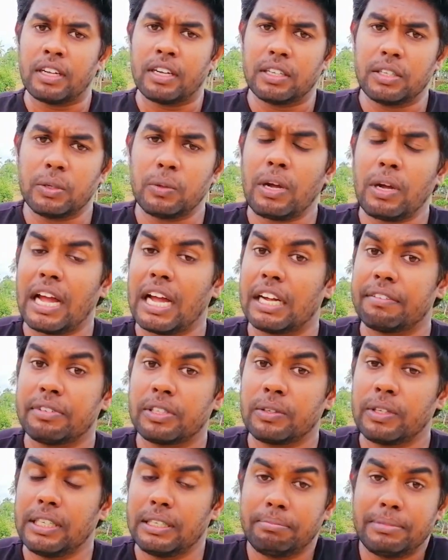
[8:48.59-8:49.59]
you have
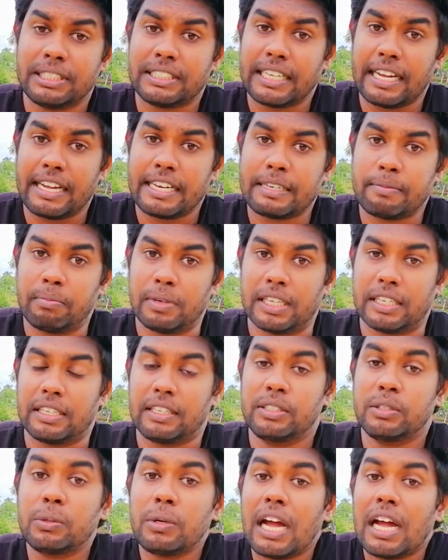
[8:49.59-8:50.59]
to imitate me,
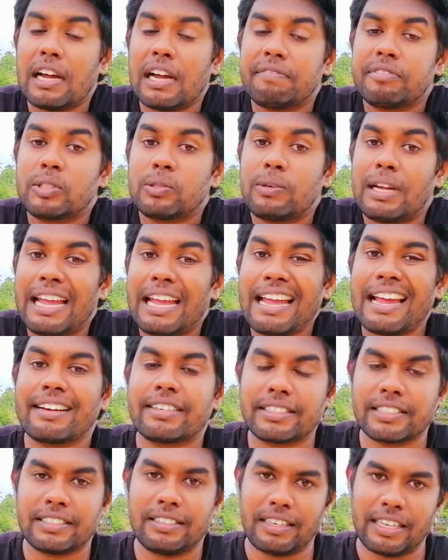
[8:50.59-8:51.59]
you have to
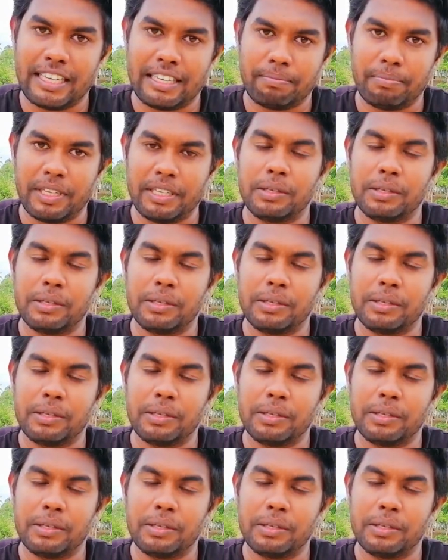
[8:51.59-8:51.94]
act like me,